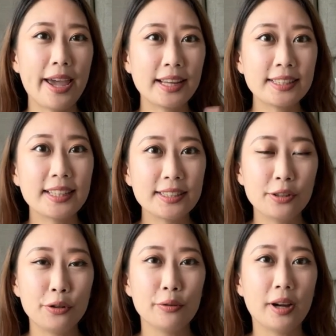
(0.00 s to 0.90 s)

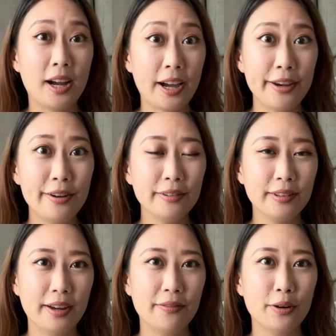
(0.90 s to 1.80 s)
access to higher
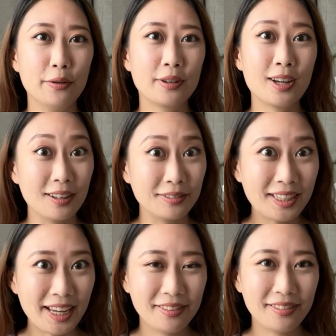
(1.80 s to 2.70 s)
level
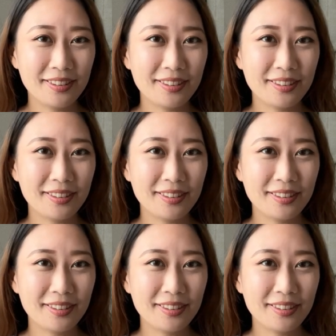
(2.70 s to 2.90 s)
content?